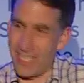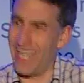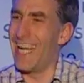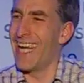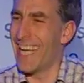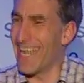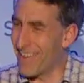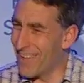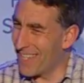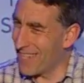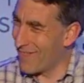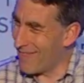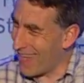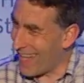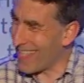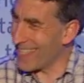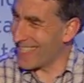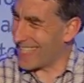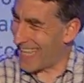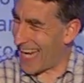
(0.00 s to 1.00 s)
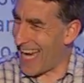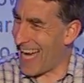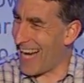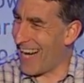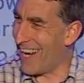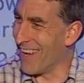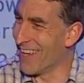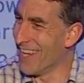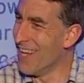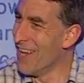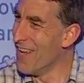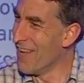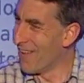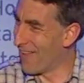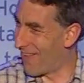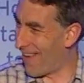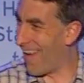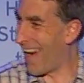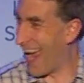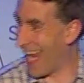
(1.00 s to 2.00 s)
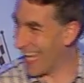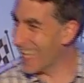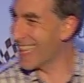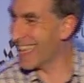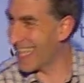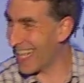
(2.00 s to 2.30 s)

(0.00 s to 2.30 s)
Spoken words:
And he would melt down right